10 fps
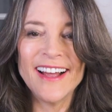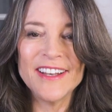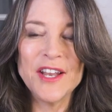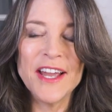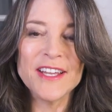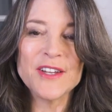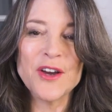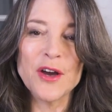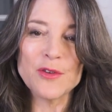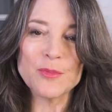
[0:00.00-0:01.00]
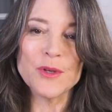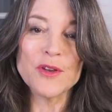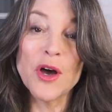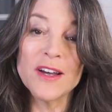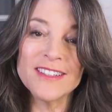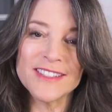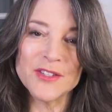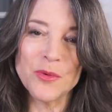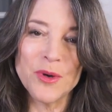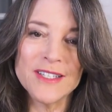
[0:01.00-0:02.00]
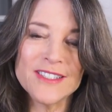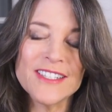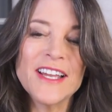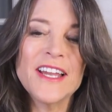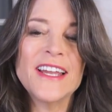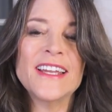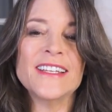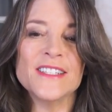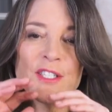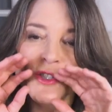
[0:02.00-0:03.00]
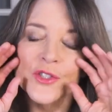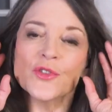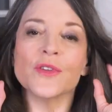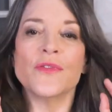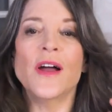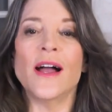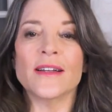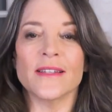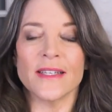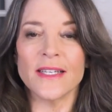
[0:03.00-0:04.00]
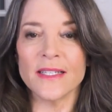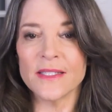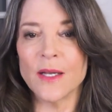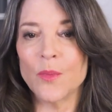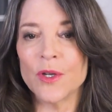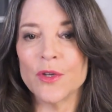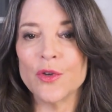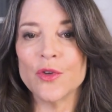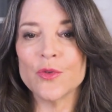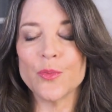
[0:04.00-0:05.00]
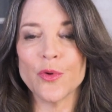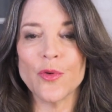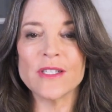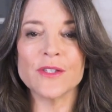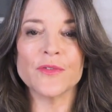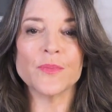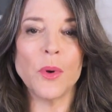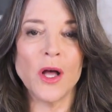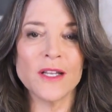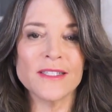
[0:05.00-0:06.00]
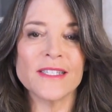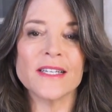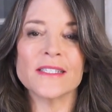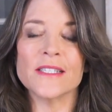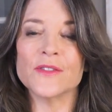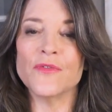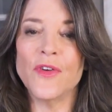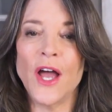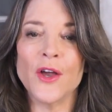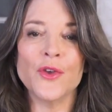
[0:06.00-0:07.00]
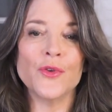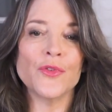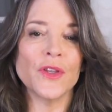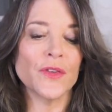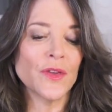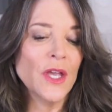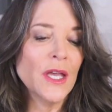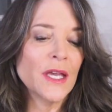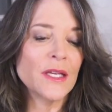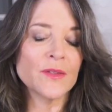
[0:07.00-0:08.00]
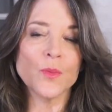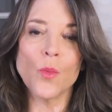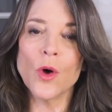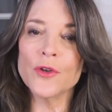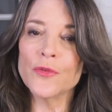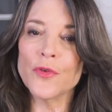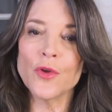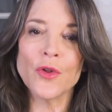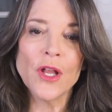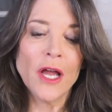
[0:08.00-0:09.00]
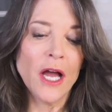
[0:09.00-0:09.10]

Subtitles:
like Congressman Khanna so much, in addition to the fact that he is someone whose progressive politics, his values, his wonderful